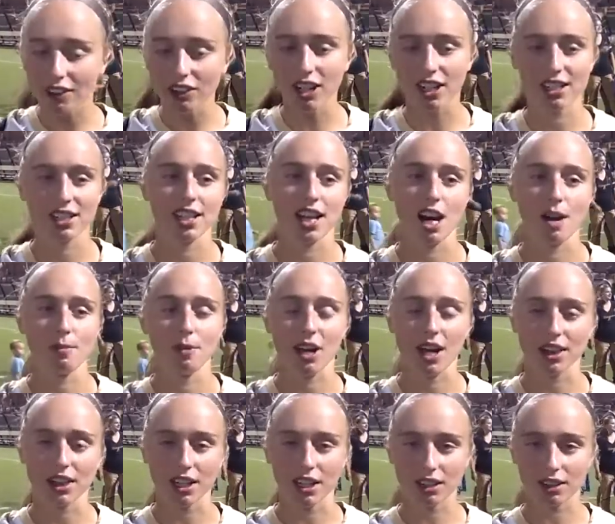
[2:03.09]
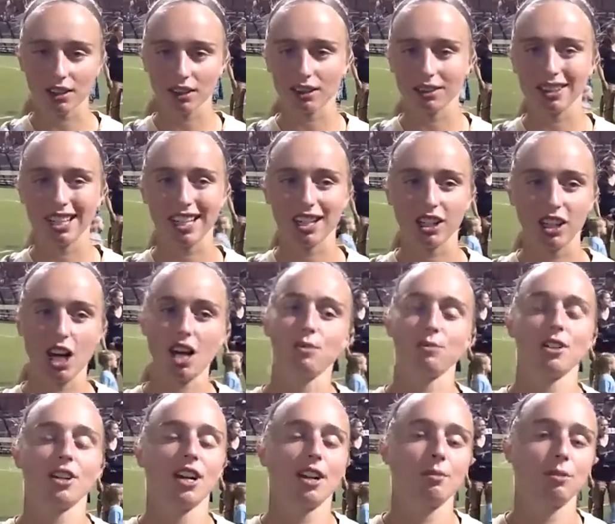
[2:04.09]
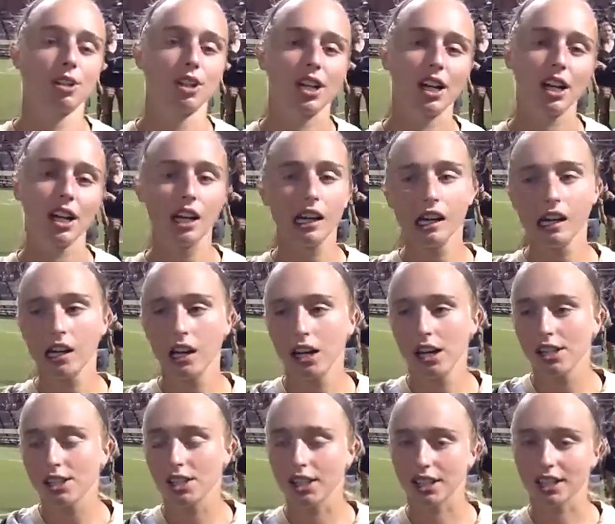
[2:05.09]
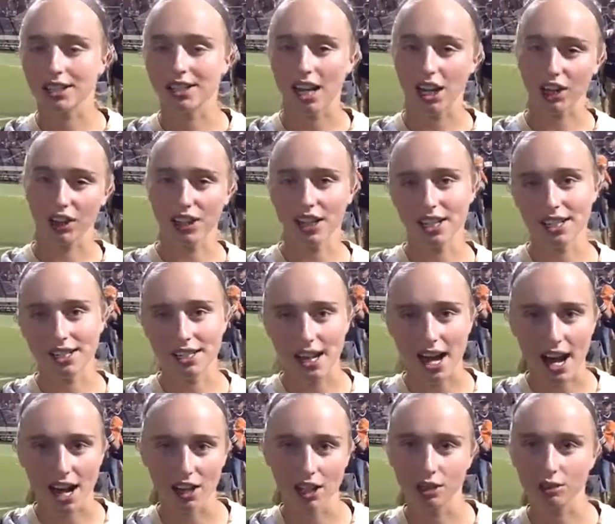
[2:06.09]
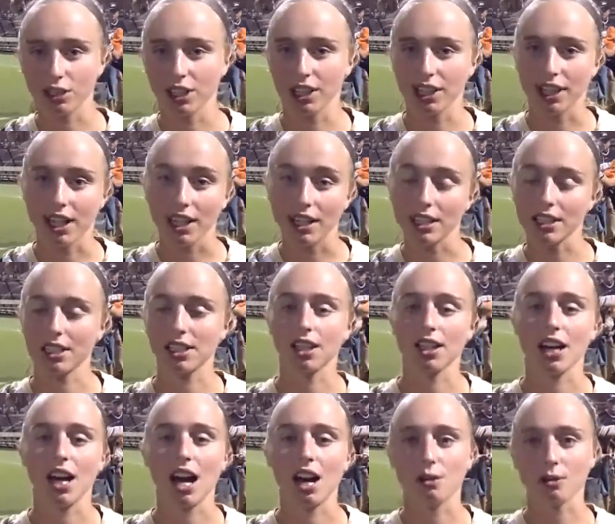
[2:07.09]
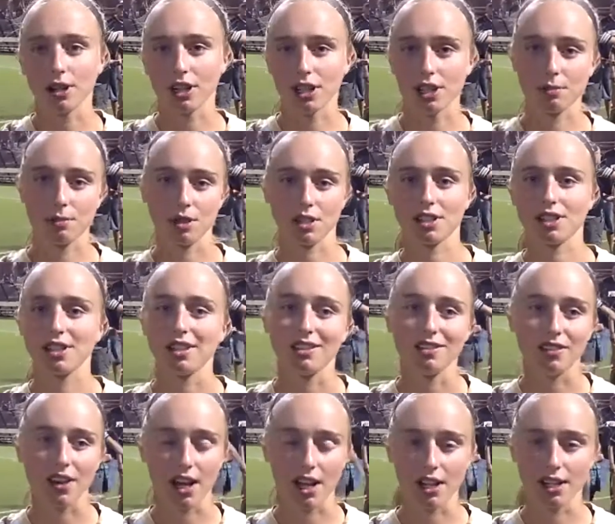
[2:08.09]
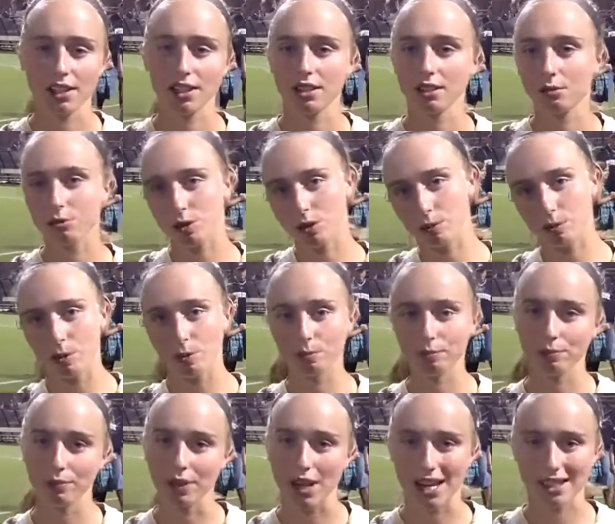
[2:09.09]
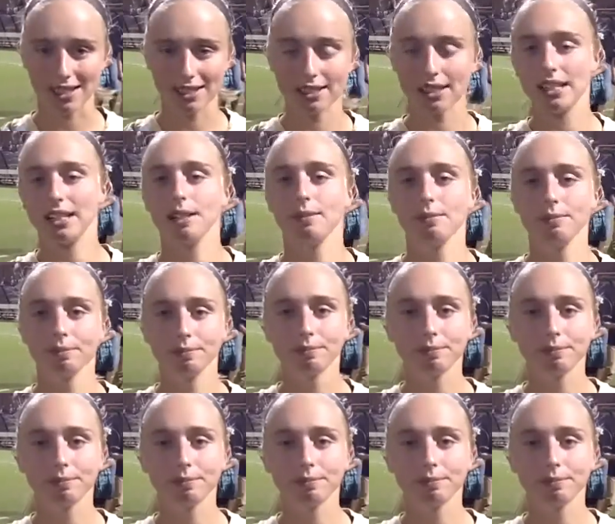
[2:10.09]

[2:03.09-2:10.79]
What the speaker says: covered us there, but I think later on we were able to settle things down and really get into how we are supposed to defend as a team.